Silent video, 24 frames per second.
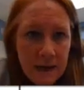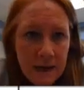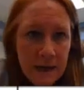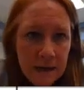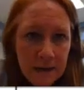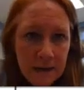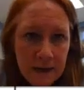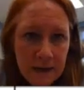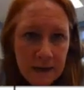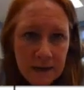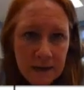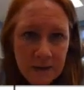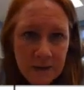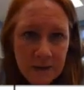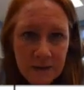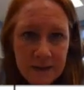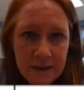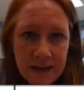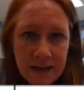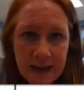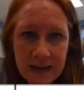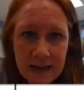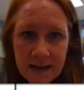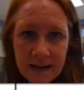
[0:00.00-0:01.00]
yeah, can't do
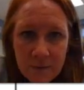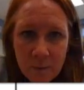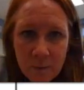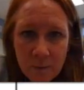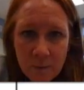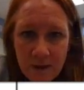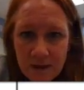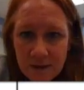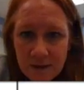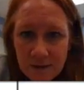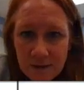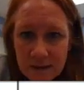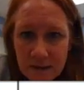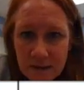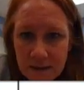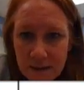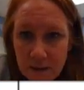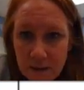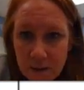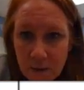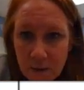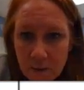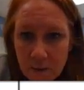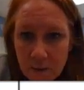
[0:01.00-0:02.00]
that. Wait.
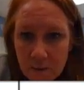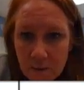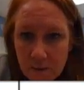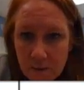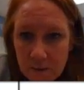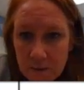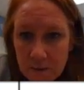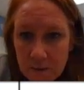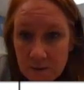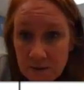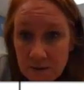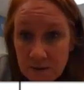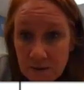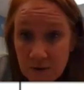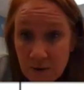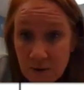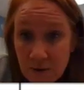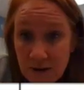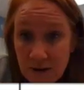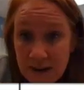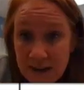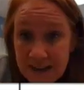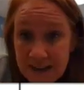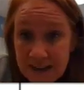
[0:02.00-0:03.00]

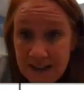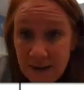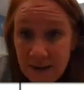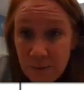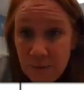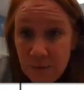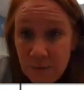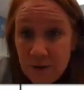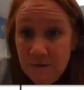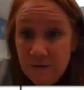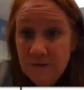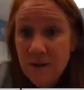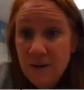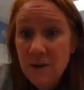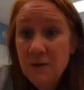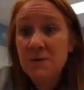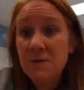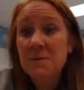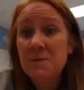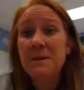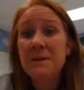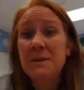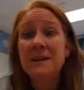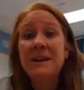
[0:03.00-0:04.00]
So I got to get rid of
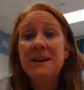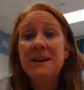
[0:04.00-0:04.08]
those